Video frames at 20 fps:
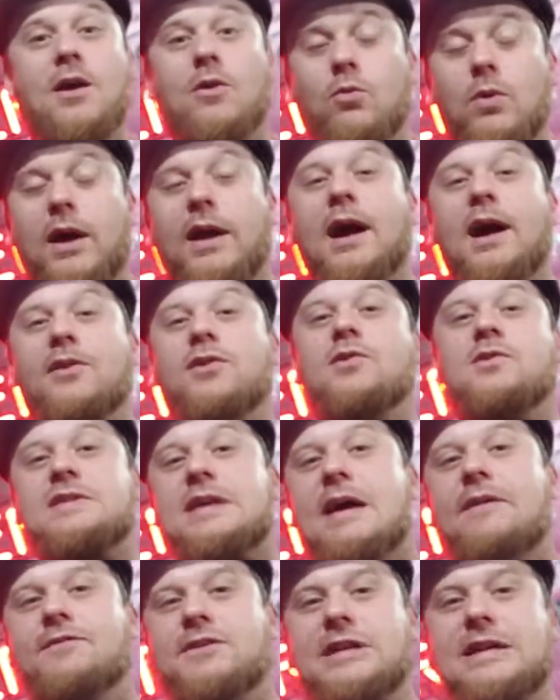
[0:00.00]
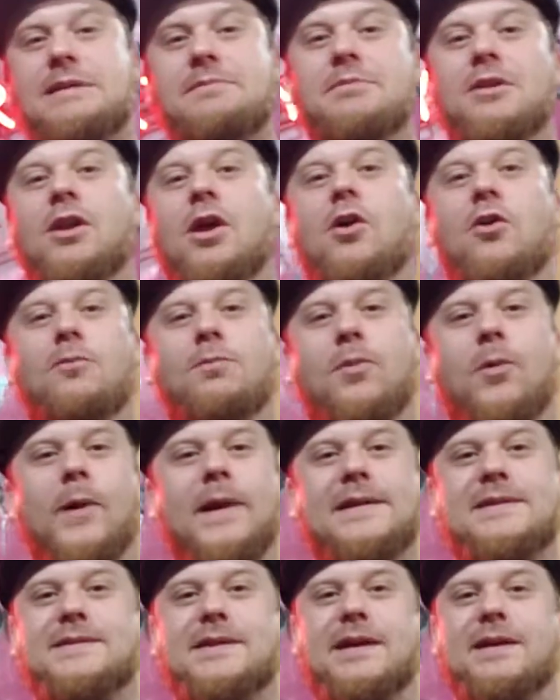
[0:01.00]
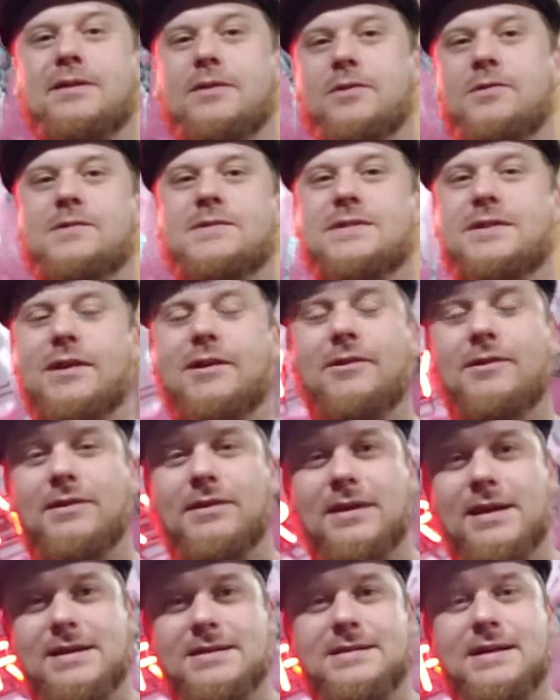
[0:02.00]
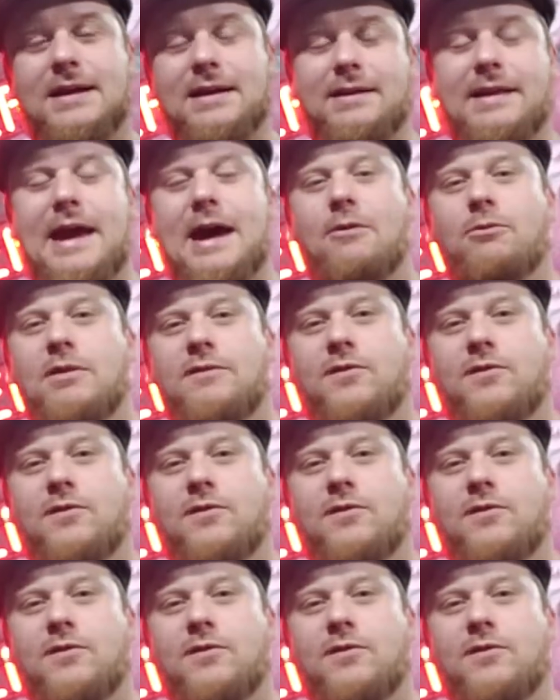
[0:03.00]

what others have deemed low points like Gusto and things like that.